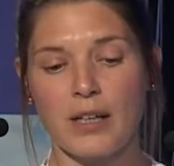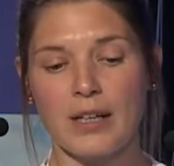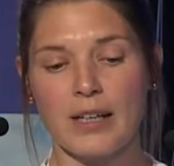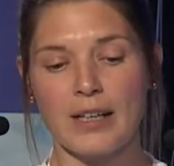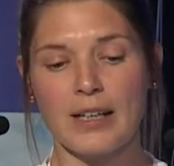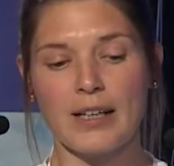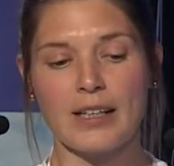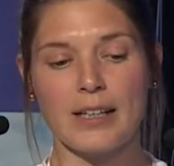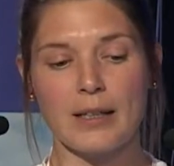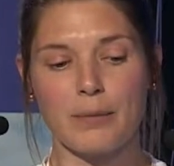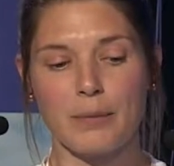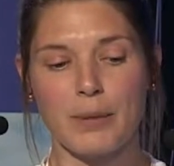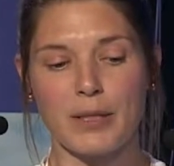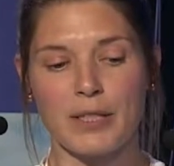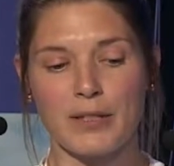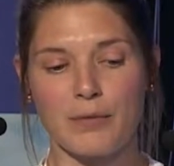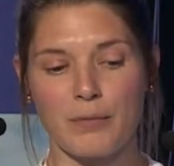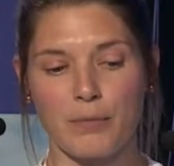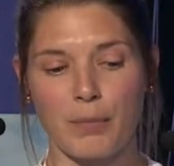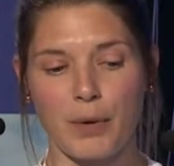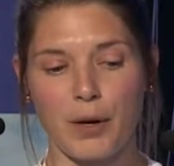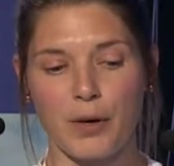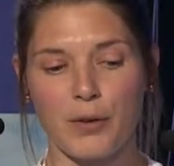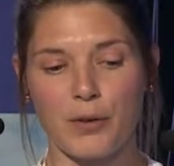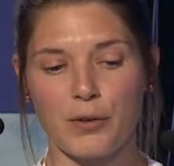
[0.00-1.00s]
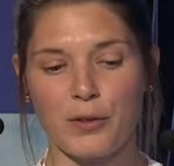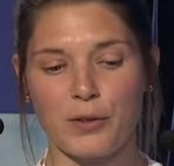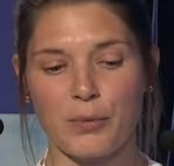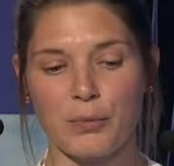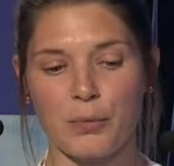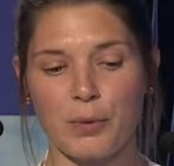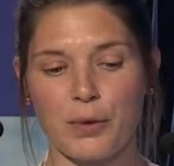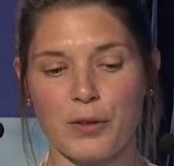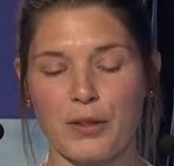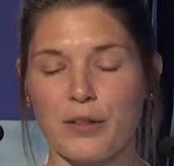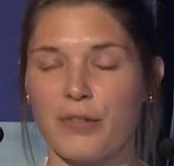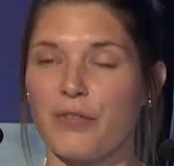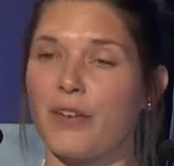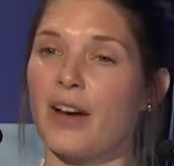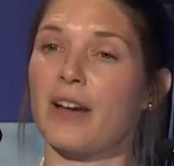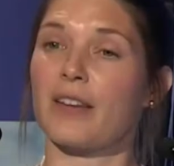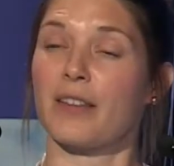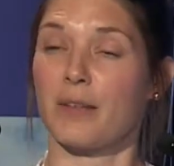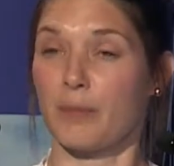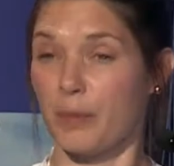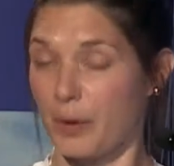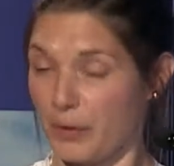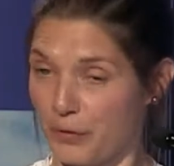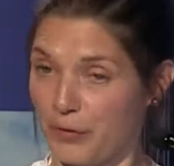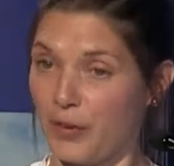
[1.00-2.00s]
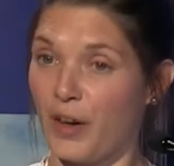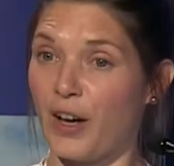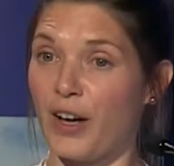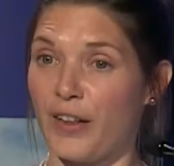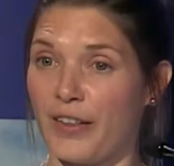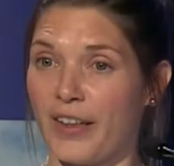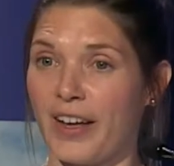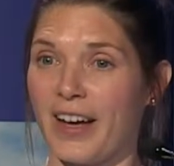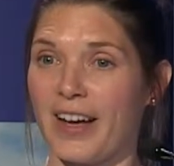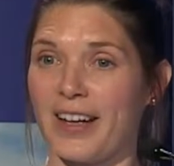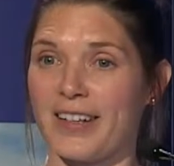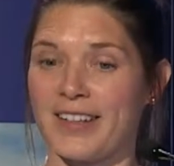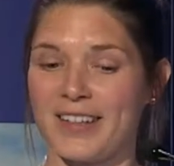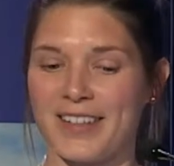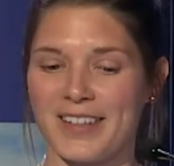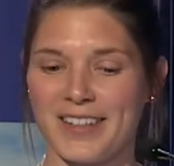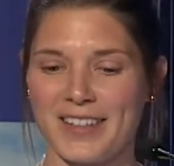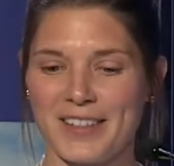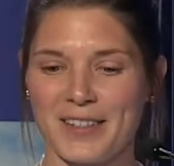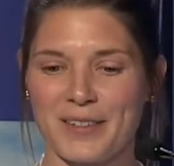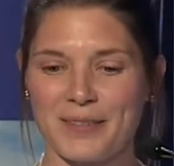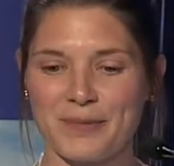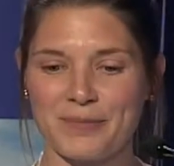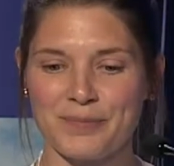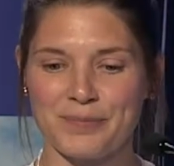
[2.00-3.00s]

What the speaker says: a little bit of both, but the fact that my father had it.